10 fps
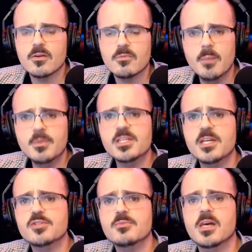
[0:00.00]

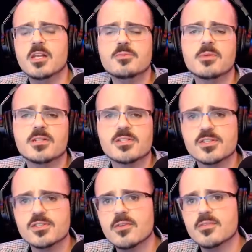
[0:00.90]
Reputation management is a
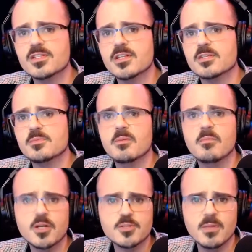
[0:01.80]
service that has been
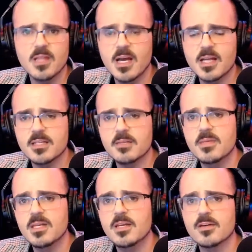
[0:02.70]
much maligned in the
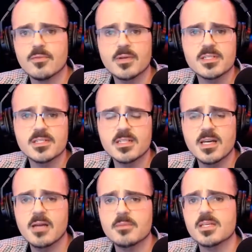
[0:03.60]
media of recent
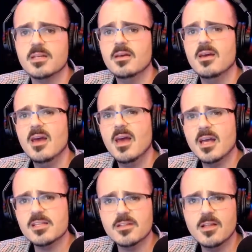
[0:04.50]
times and
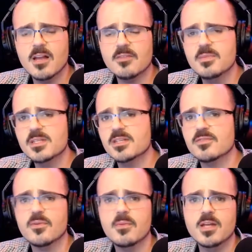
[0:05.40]
has a lot of
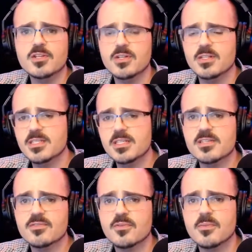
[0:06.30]
misinformation and
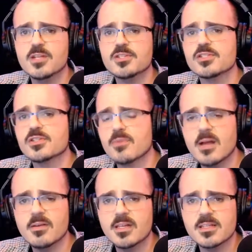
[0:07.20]
disinformation
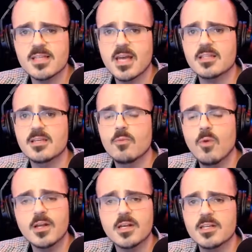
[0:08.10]
surrounding exactly
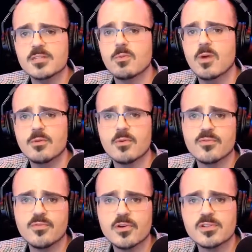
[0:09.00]
what it is, what it
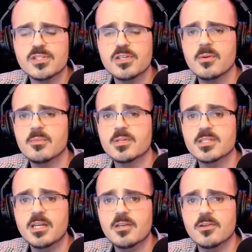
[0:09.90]
refers to, and
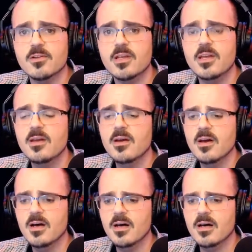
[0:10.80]
particularly
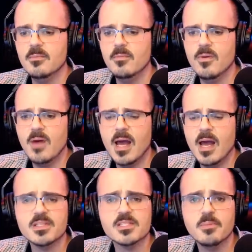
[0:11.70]

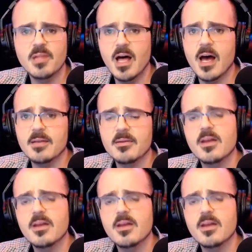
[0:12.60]
how it's applied.